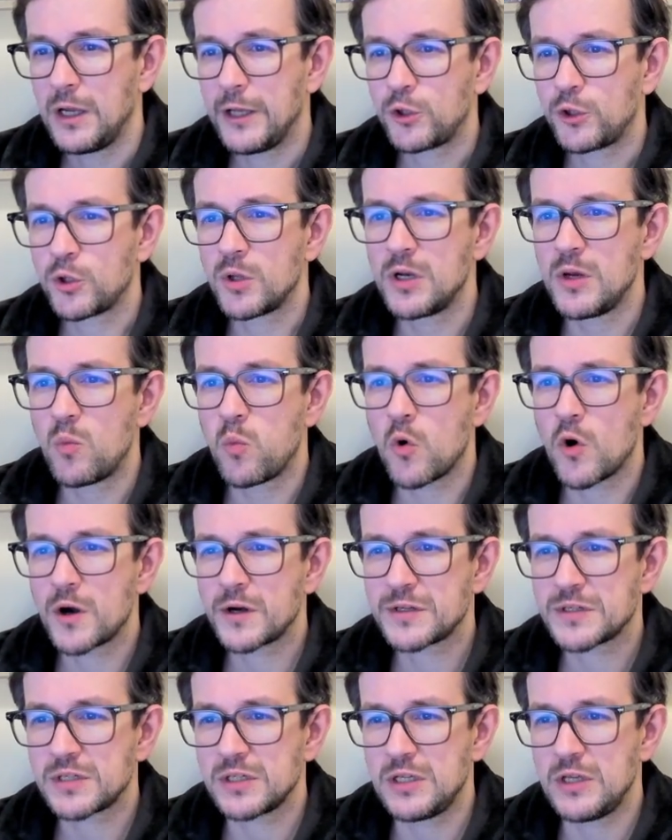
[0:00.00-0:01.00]
It only
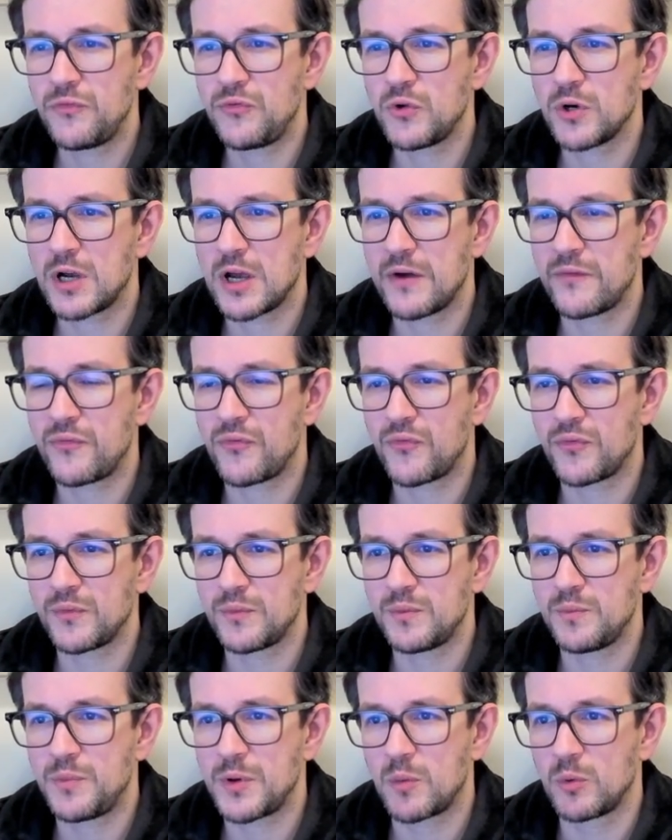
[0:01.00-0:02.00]
works if you have
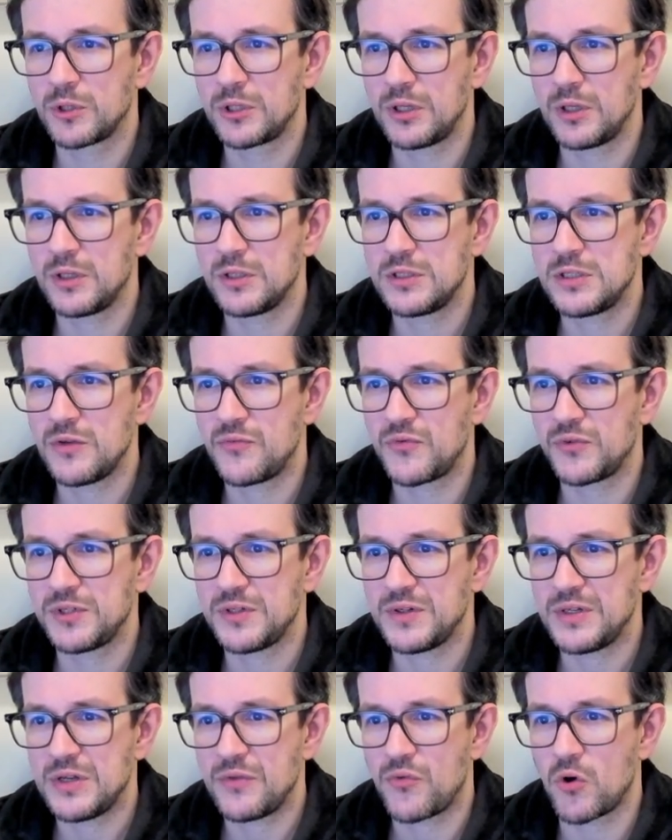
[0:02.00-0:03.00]

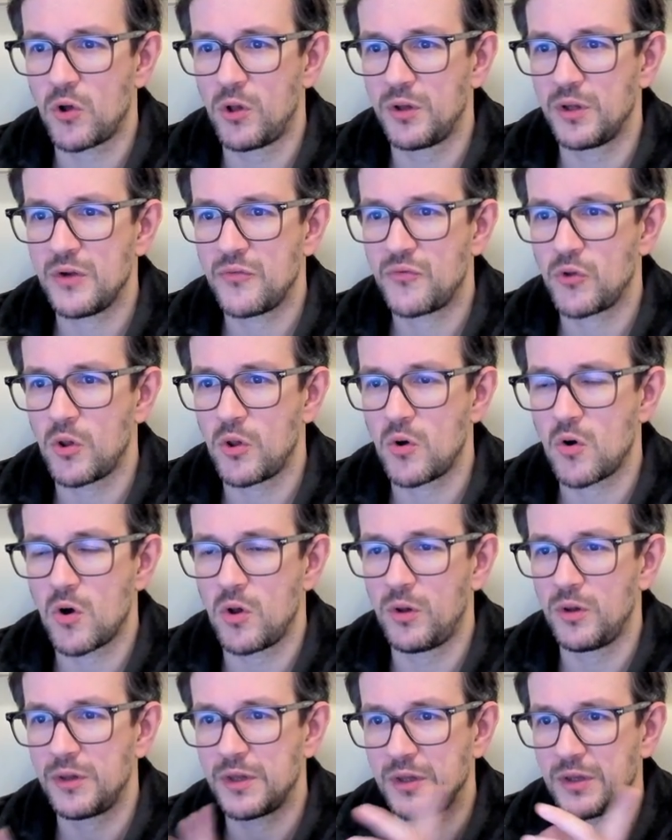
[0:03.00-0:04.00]
if
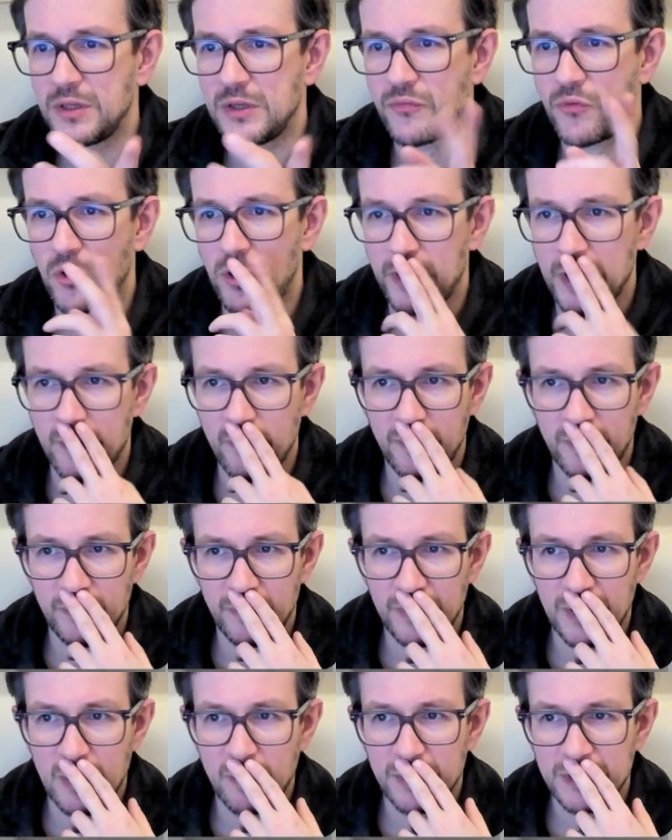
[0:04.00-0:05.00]
all
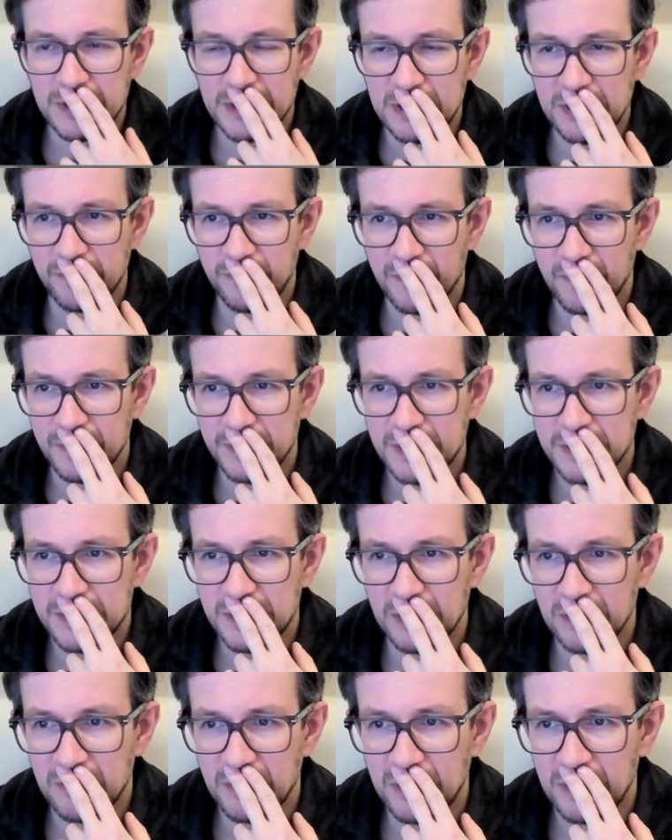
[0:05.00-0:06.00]
numbers are
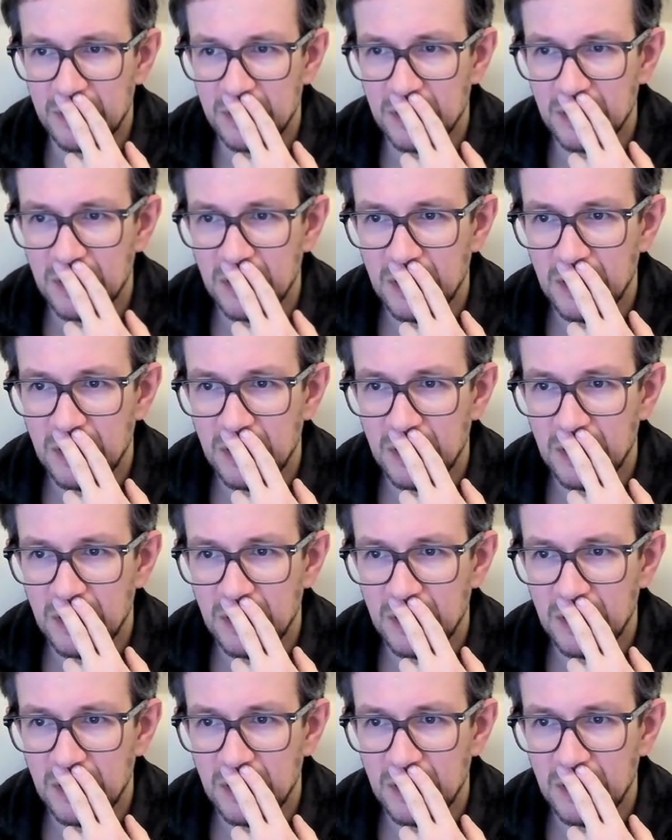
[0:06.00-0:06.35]
distinct, right?